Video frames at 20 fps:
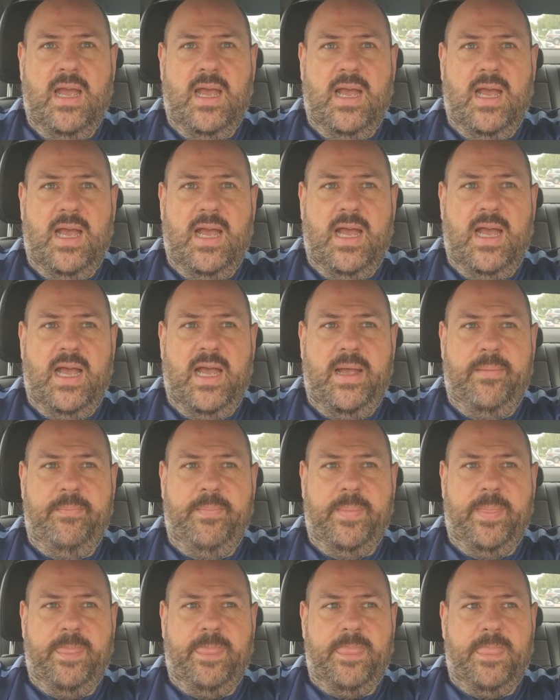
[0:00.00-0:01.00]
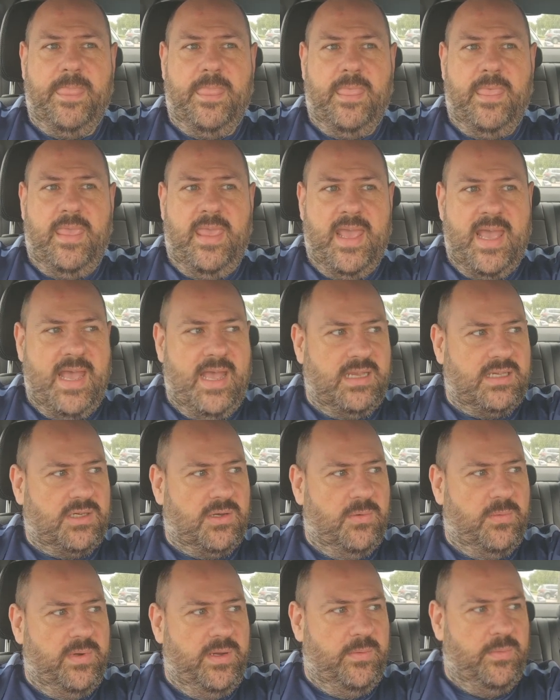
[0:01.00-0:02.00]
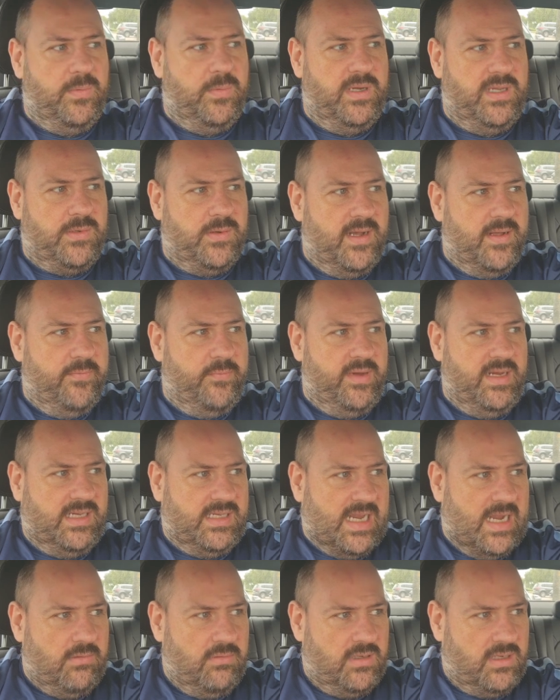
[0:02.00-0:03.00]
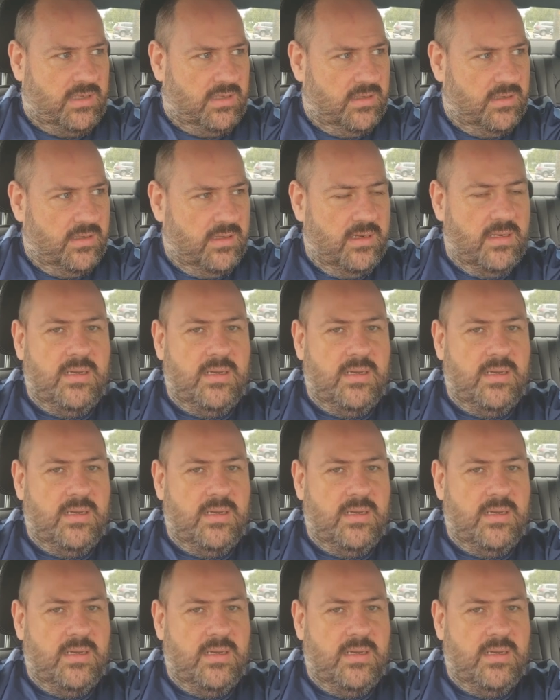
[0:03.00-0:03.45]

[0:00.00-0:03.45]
So we're 12 weeks out.